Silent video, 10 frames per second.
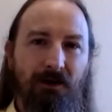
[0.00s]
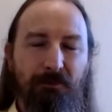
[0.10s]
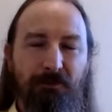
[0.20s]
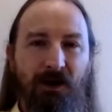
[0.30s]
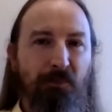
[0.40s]

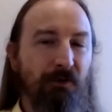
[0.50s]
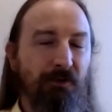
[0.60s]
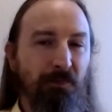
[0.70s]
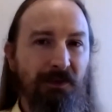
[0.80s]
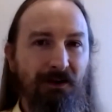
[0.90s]
Cypress,
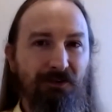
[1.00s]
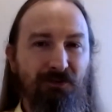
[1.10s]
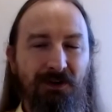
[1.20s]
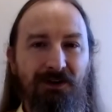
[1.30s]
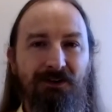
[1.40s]
but that is
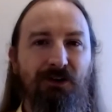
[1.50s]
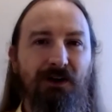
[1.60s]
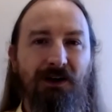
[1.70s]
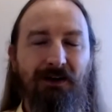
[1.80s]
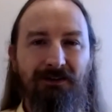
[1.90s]
really
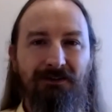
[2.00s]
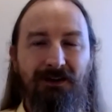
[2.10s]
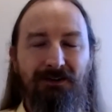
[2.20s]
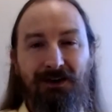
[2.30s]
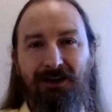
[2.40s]
intriguing.
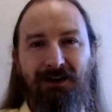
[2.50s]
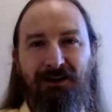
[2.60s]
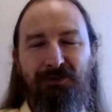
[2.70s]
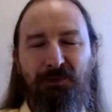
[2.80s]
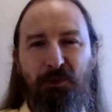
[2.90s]
Sounds like I have
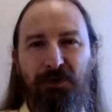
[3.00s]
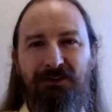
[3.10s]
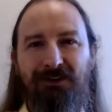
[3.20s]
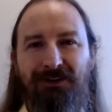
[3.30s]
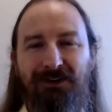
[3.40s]
some homework
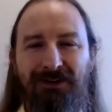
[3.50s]
to do.